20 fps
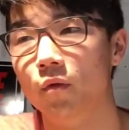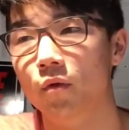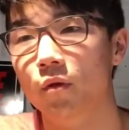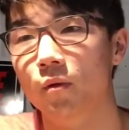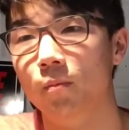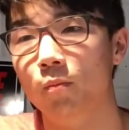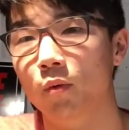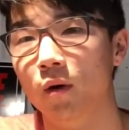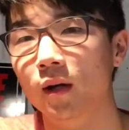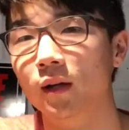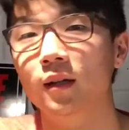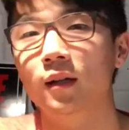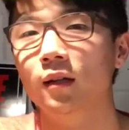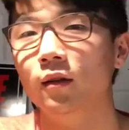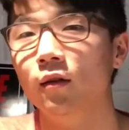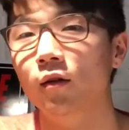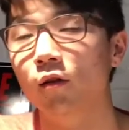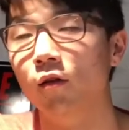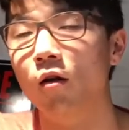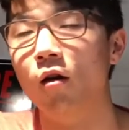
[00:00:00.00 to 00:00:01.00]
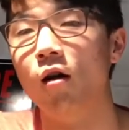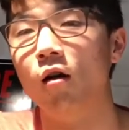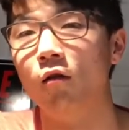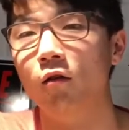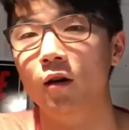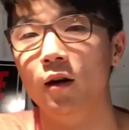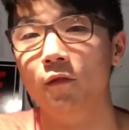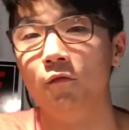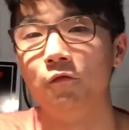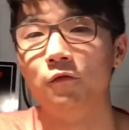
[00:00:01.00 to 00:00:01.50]
the Breaking the Law
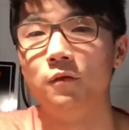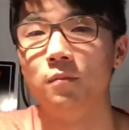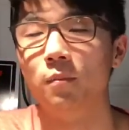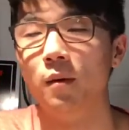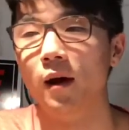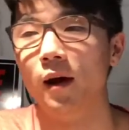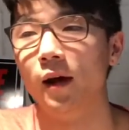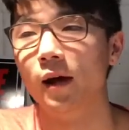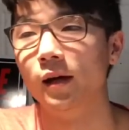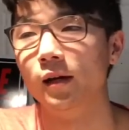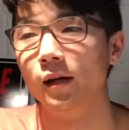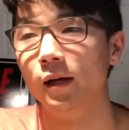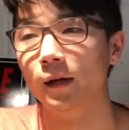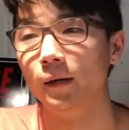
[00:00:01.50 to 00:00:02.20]
riff by